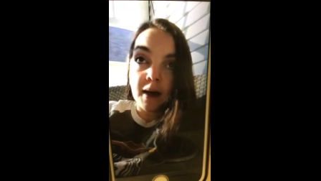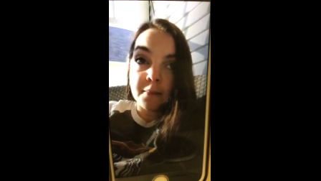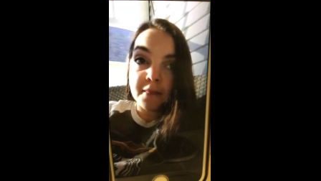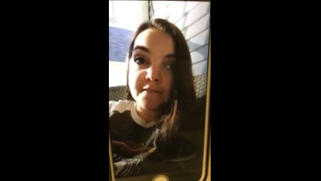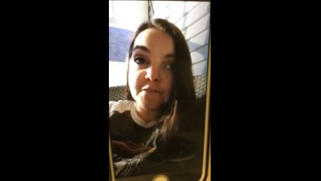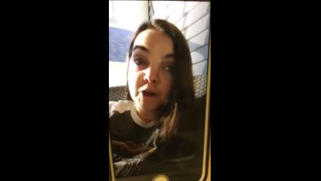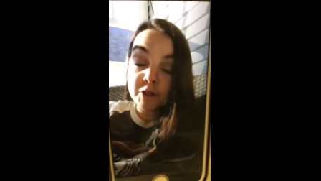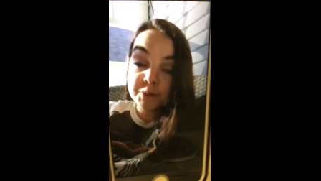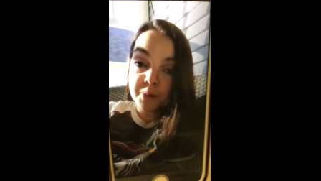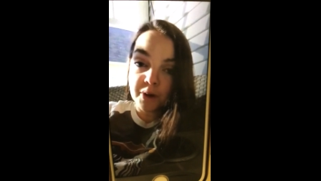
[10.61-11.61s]
the
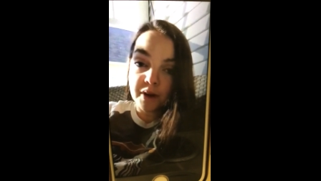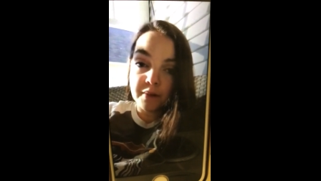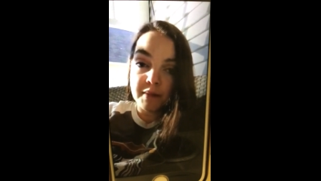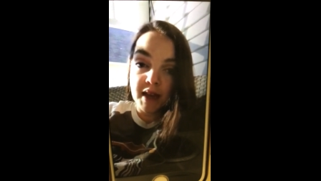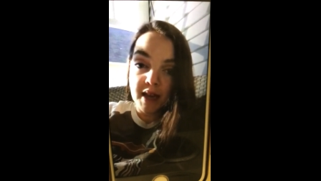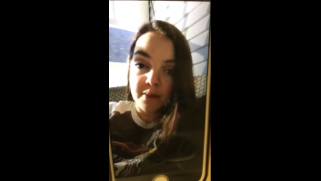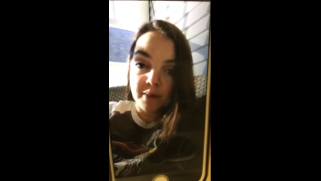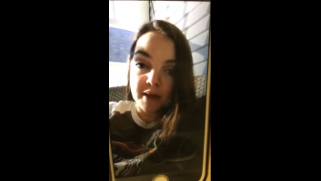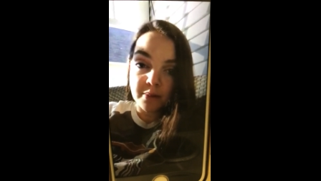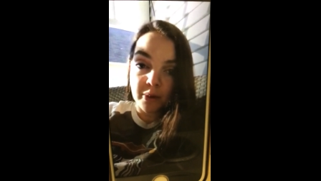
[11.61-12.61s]
first program, the
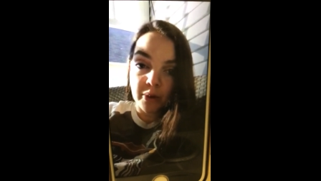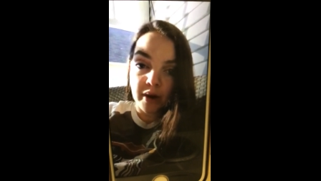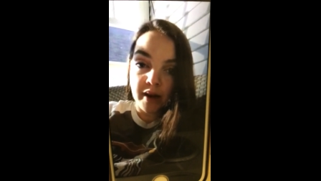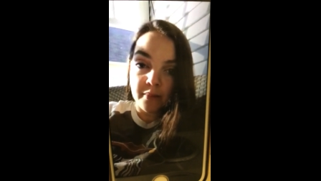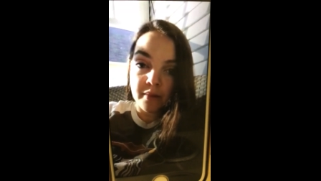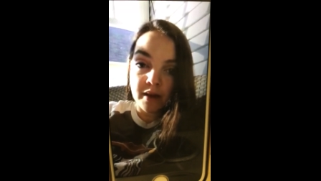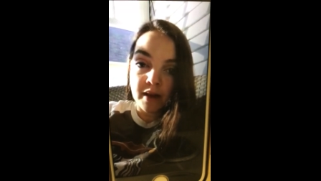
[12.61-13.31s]
8-week program,